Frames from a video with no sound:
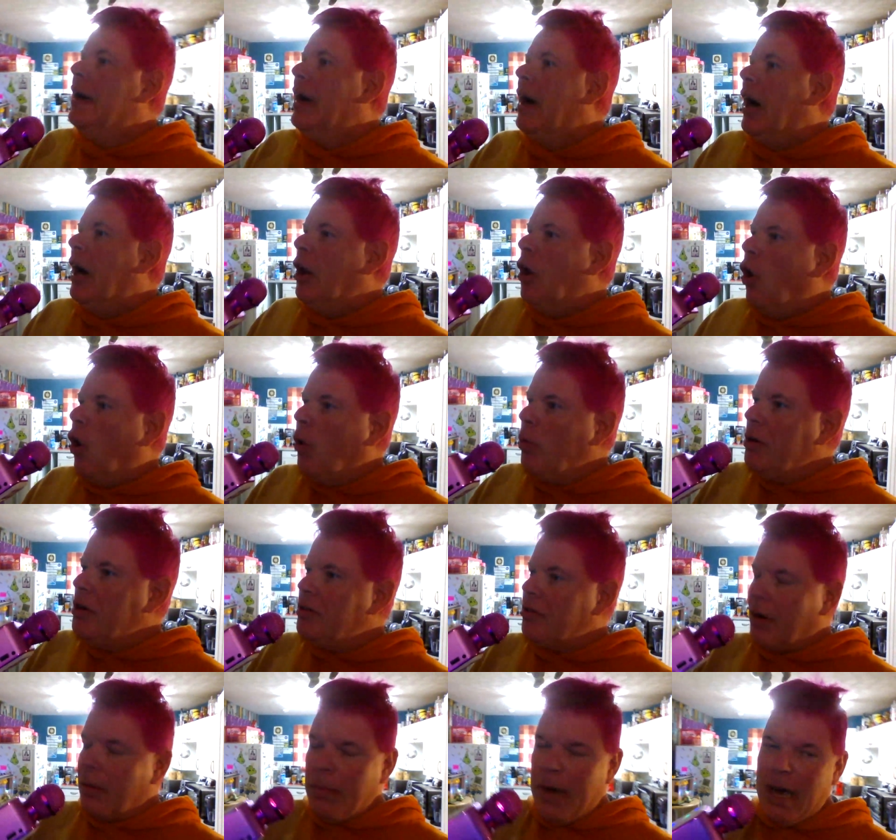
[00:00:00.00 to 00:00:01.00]
And I
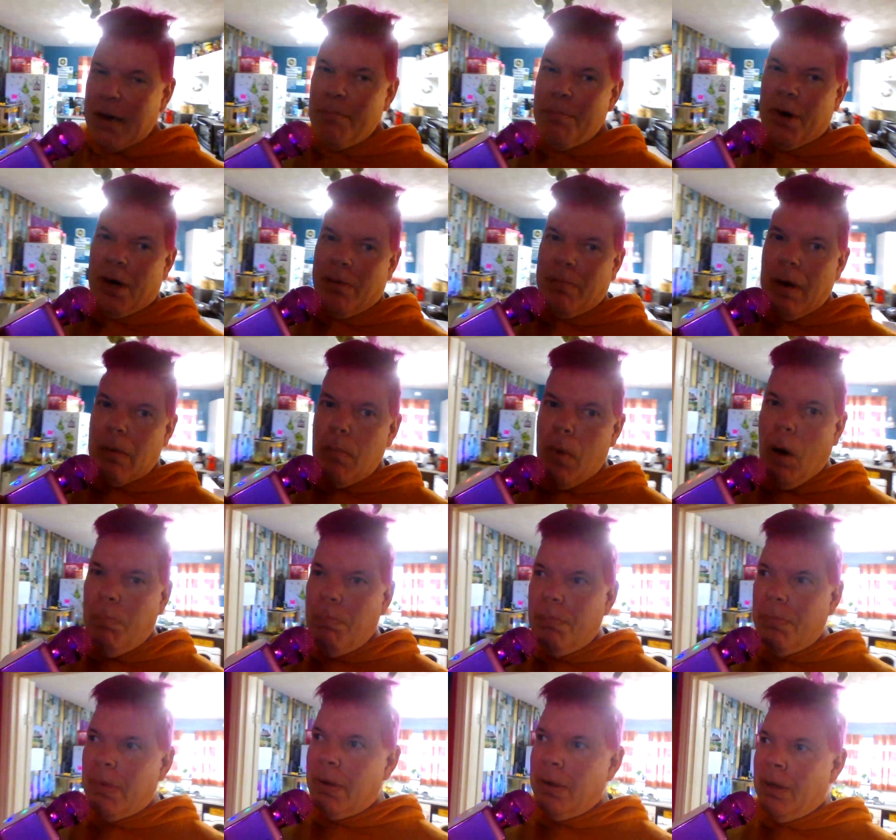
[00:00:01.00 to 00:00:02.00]
always remember my
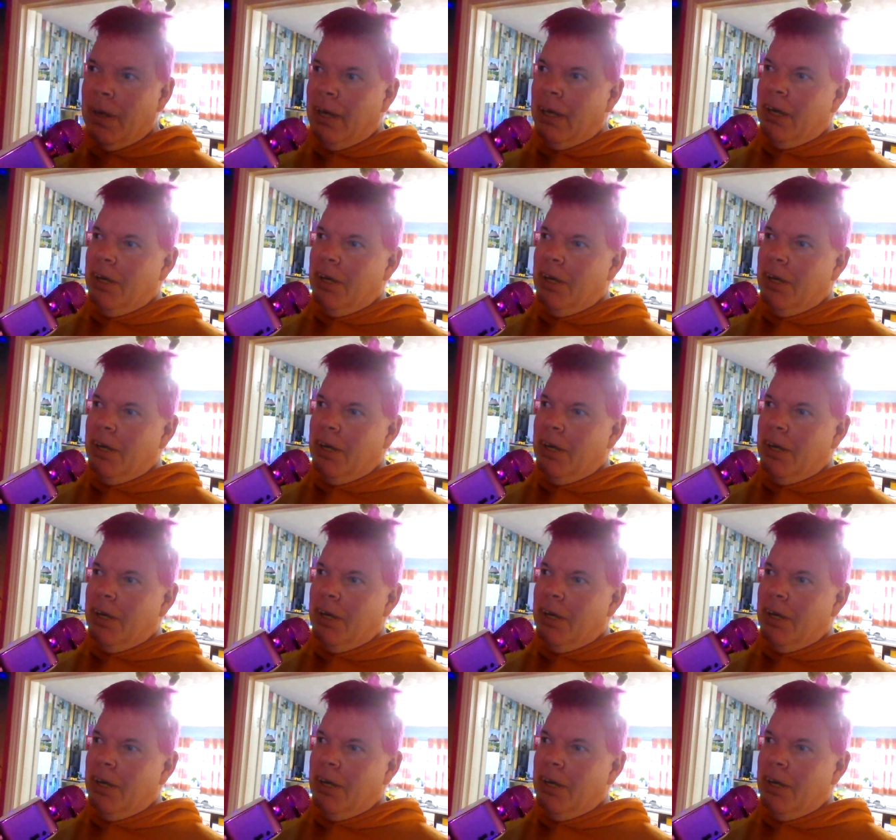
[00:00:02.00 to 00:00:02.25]
mum